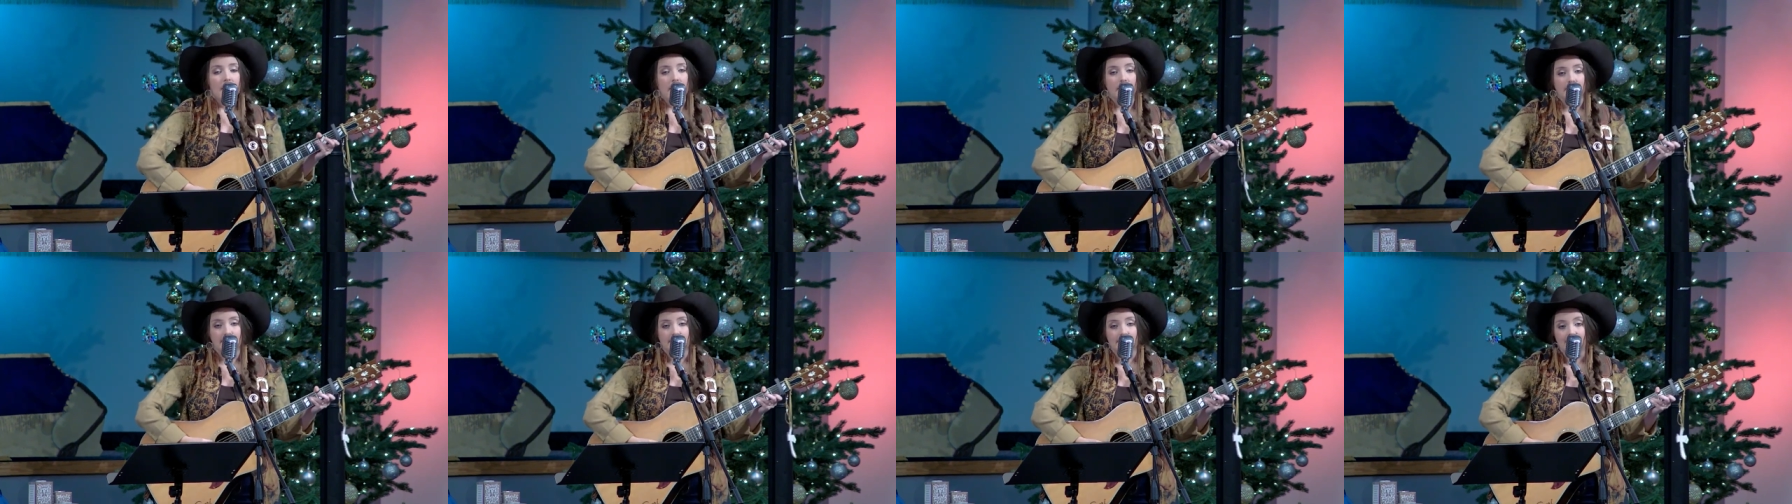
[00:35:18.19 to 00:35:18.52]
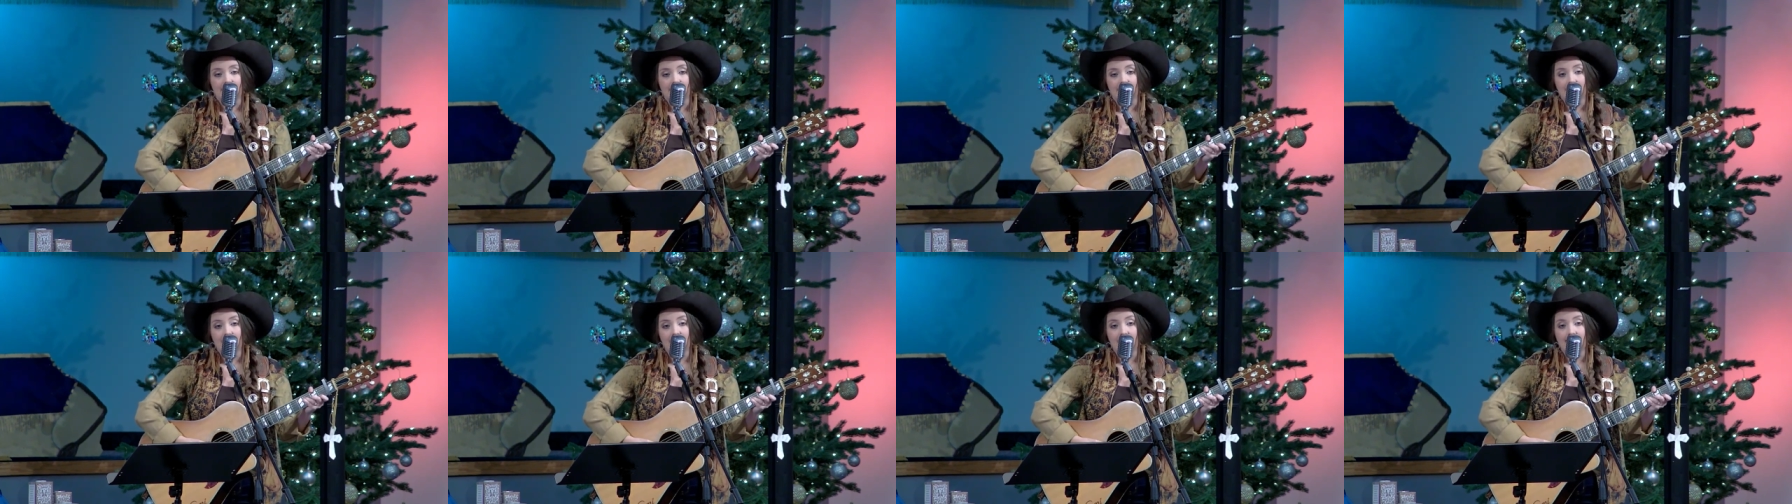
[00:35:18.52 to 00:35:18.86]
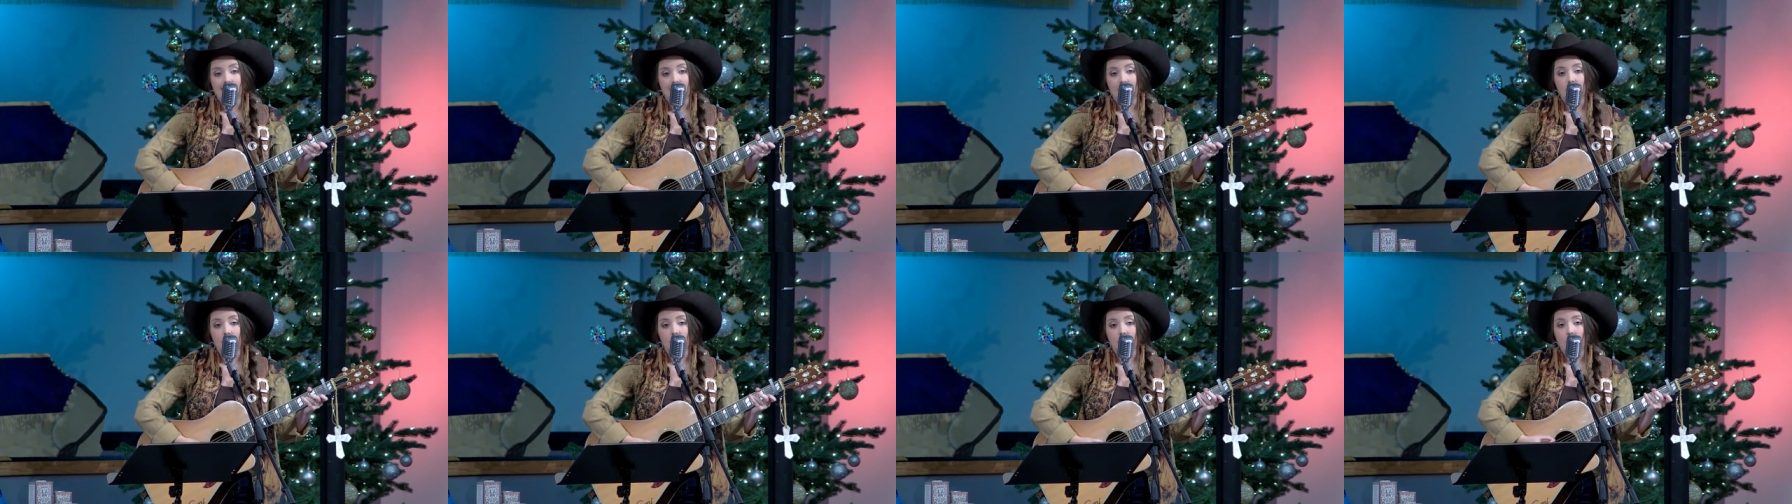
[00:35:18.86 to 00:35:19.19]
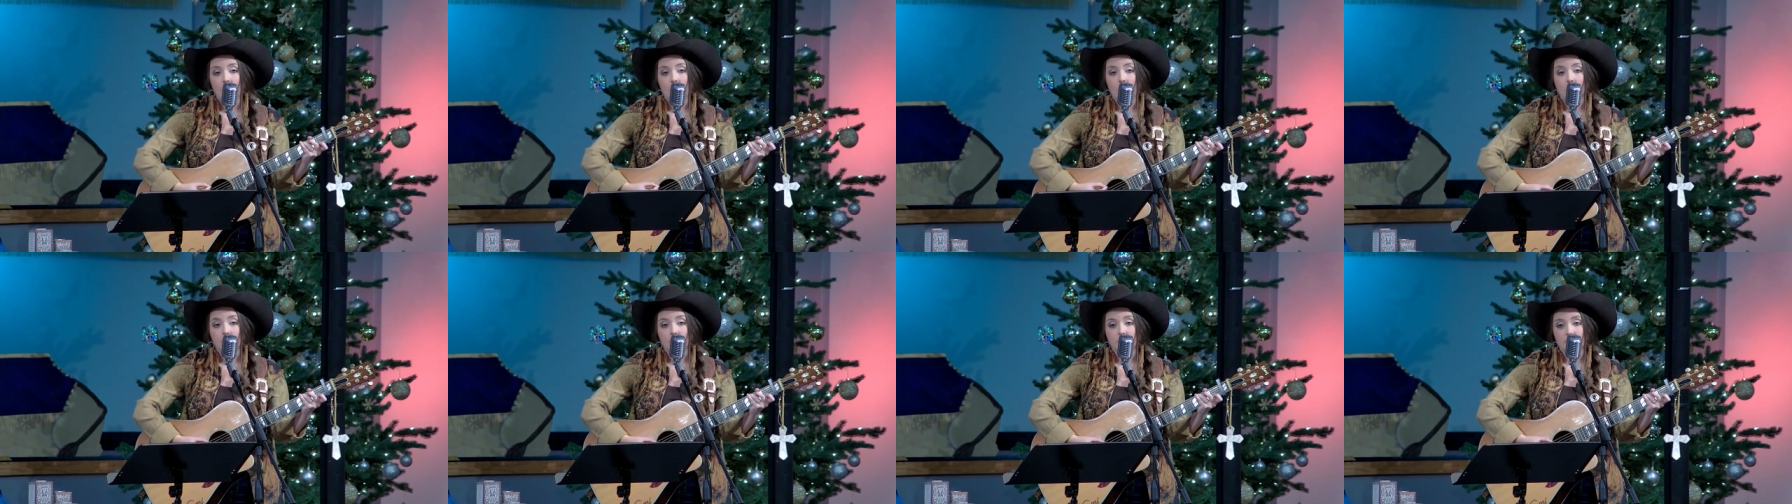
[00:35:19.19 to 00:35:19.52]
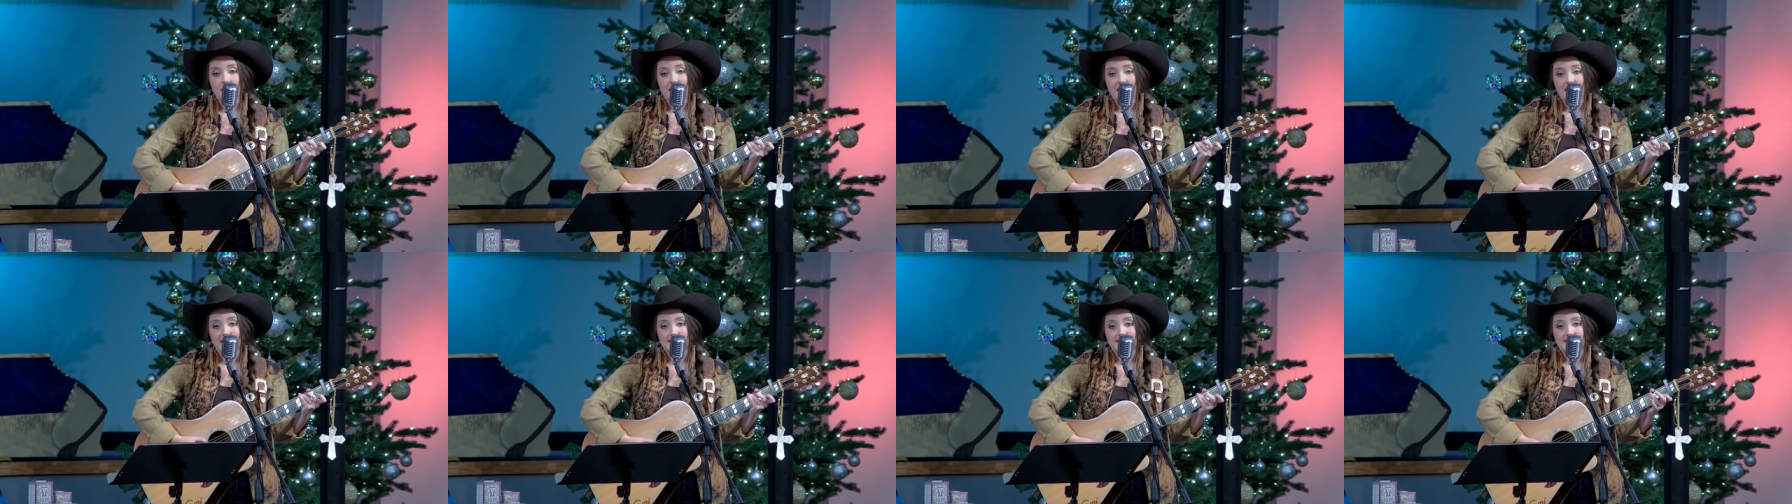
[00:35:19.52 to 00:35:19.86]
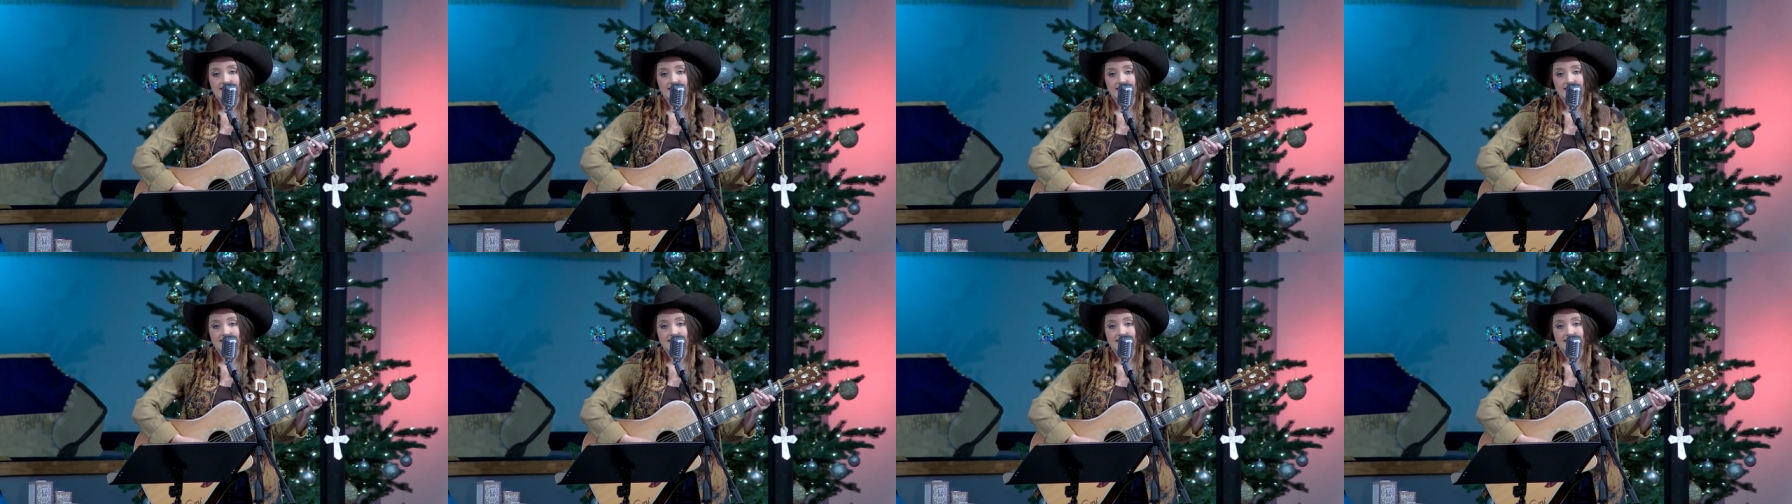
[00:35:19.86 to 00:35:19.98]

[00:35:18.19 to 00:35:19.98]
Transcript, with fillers: a catalog at